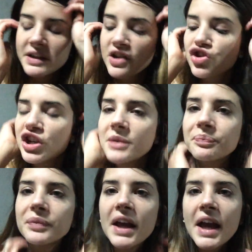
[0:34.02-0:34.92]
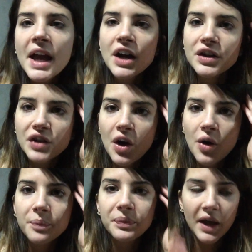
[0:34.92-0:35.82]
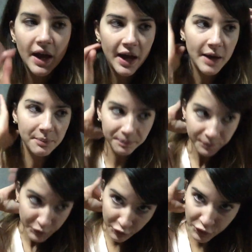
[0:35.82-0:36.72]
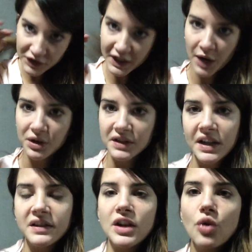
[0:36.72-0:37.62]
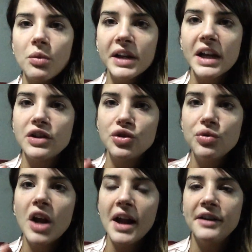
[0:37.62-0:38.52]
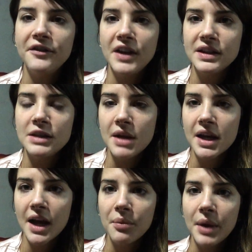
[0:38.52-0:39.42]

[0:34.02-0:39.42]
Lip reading: essentially. So, the first thing I want to say is that normally I do not have fancy makeup.